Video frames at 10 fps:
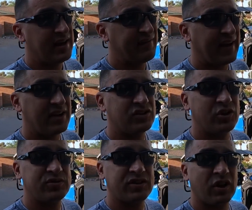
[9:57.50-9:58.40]
If I had to
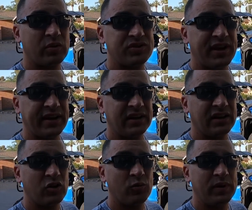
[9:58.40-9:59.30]
choose a close
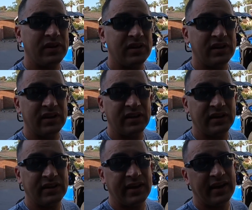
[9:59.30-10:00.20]
second, it would be the
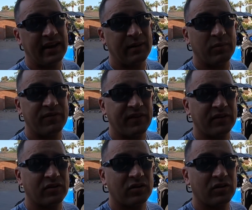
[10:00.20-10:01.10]
Can-Am
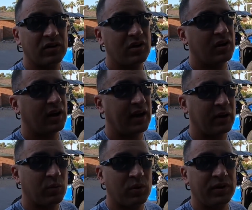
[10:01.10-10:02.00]
Defender. I
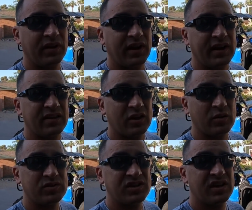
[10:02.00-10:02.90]
really like
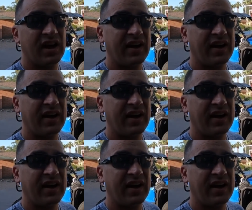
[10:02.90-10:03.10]
those.